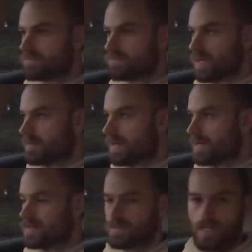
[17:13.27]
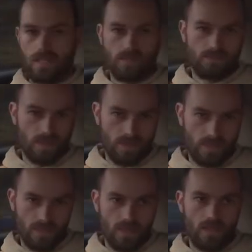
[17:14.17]
wing mirrors, heated rear
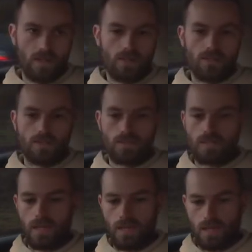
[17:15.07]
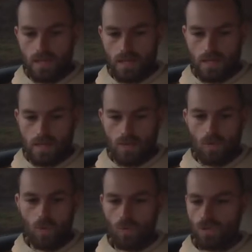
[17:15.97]
window,
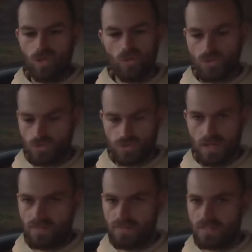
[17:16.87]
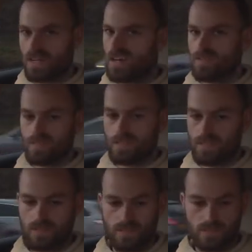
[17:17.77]
all the usual stuff of a car of
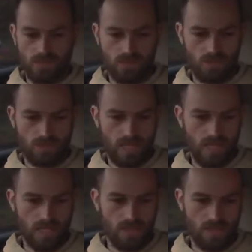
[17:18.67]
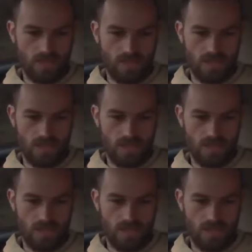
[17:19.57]
this sort of age.